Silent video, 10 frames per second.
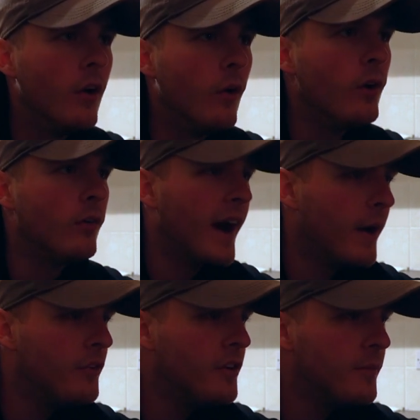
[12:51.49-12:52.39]
All
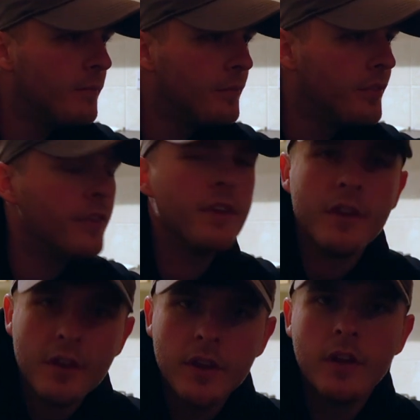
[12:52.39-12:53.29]
around,
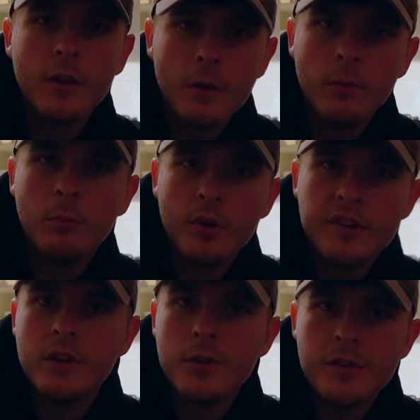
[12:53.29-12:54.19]

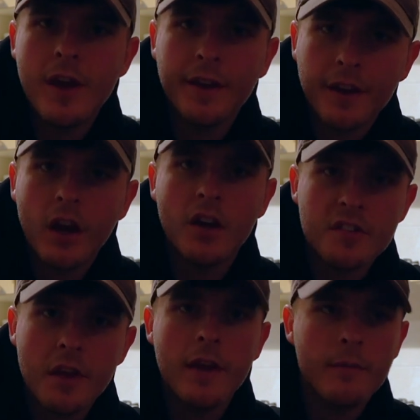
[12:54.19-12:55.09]
pretty good day, I'd
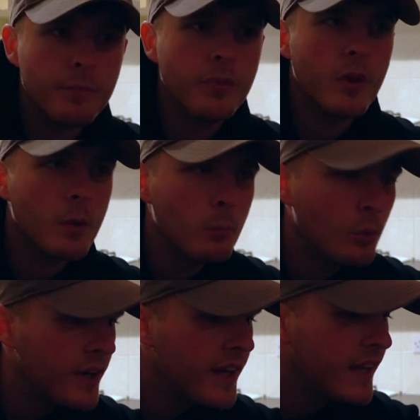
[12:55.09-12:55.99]
say.
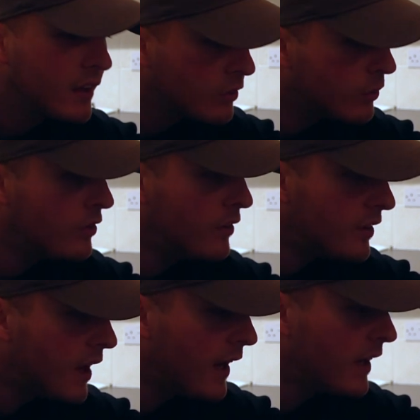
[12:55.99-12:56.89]
Pretty good
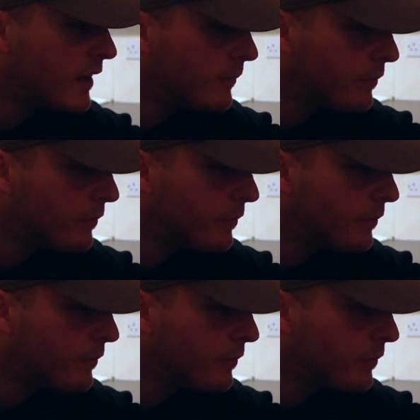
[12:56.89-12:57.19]
day.